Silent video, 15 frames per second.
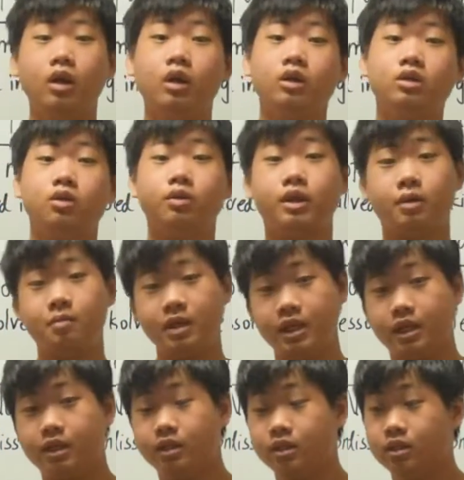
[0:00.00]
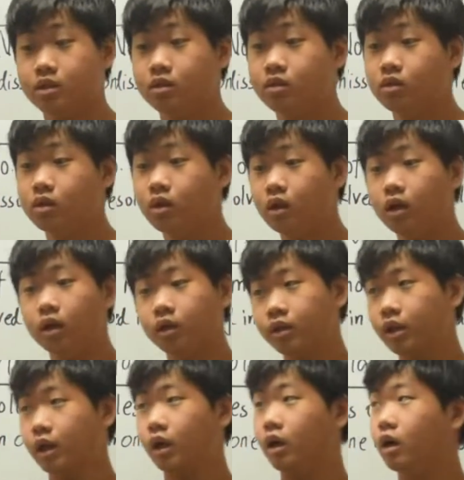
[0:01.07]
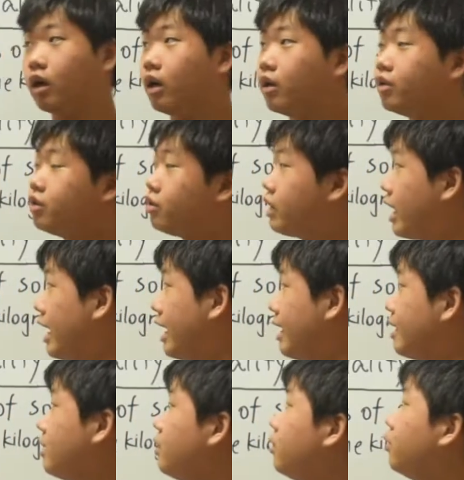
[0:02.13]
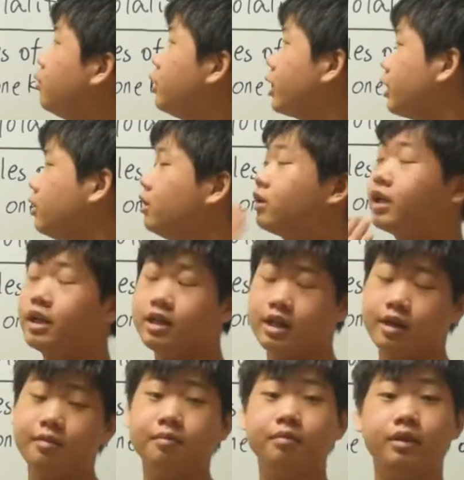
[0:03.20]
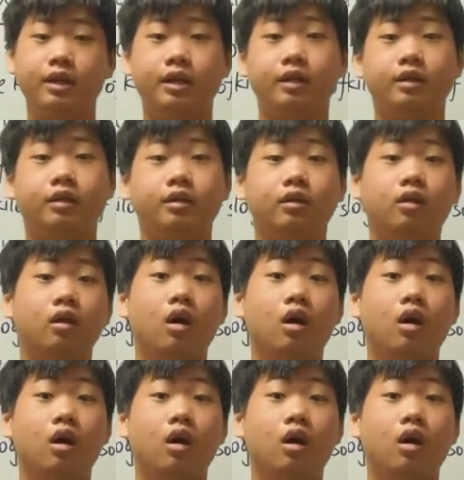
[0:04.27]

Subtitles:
So their meanings, you can take a look at them in